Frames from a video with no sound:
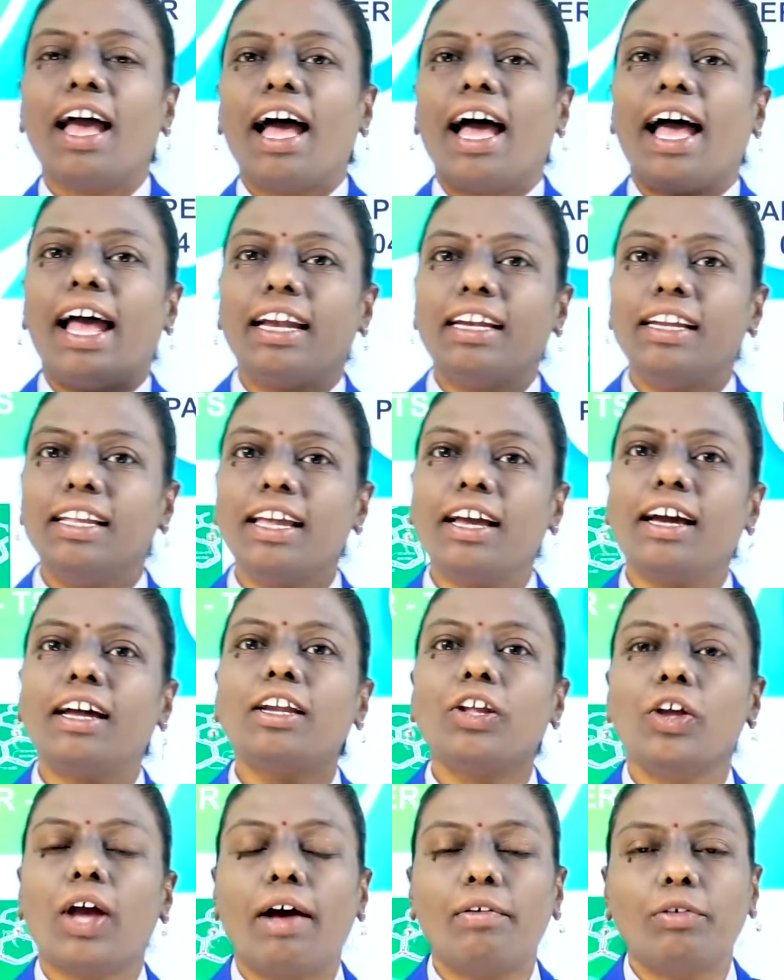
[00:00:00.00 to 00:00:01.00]
And here
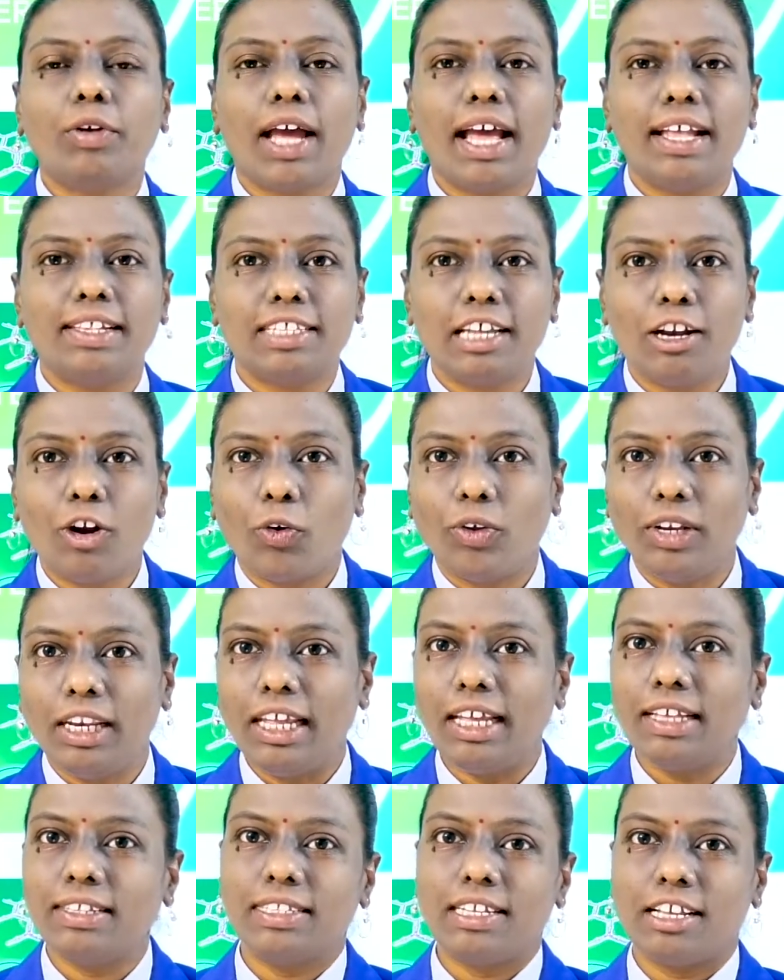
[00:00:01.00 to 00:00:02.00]
you have to answer
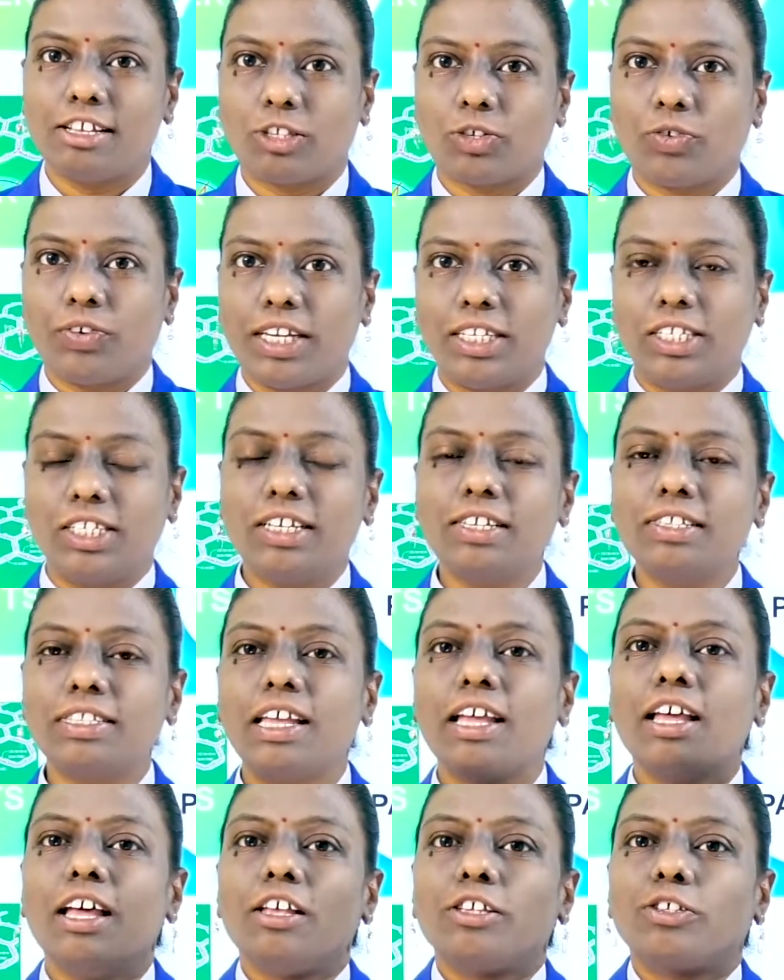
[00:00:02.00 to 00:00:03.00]
only 6 questions.
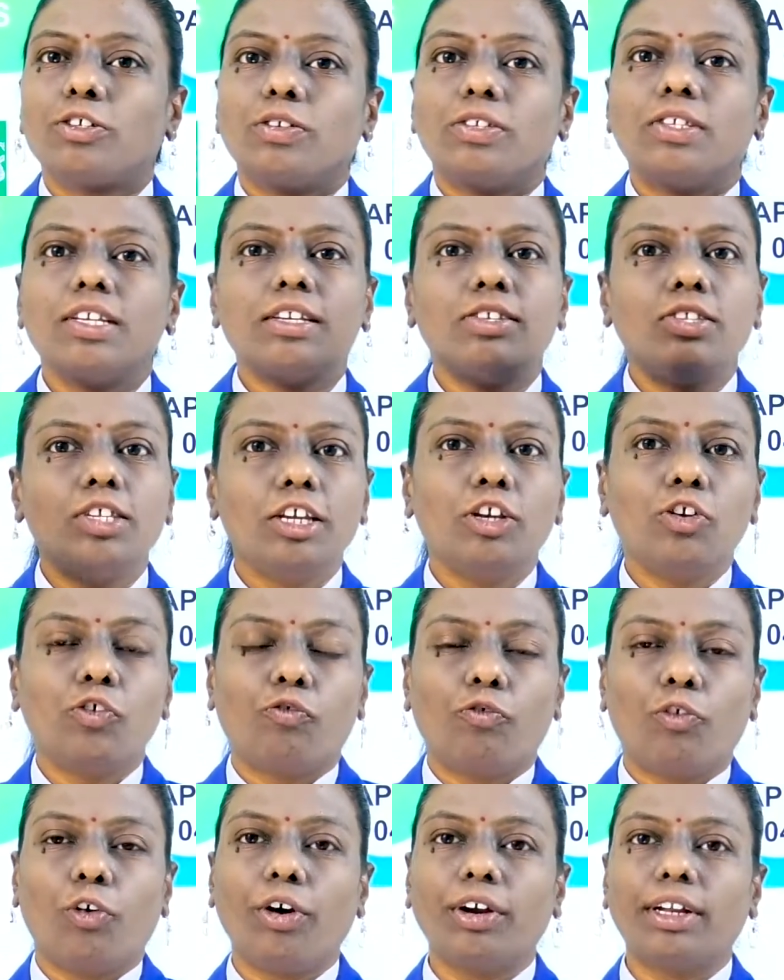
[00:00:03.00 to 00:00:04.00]
So 6 into
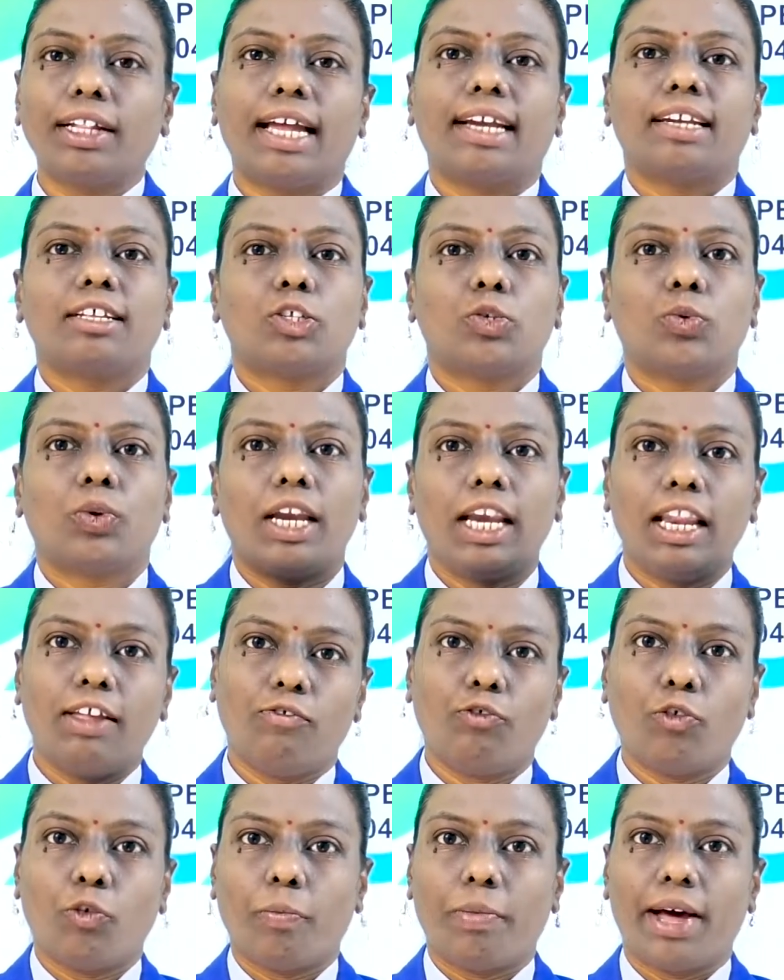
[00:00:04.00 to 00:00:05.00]
4, that is
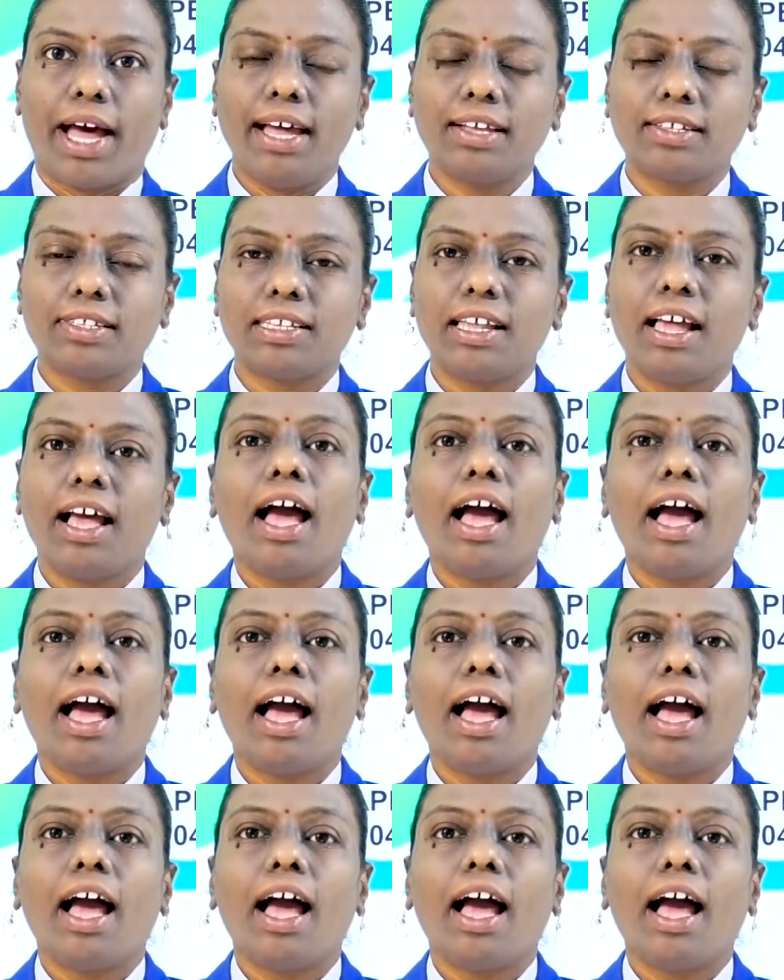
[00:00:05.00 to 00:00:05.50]
24 marks.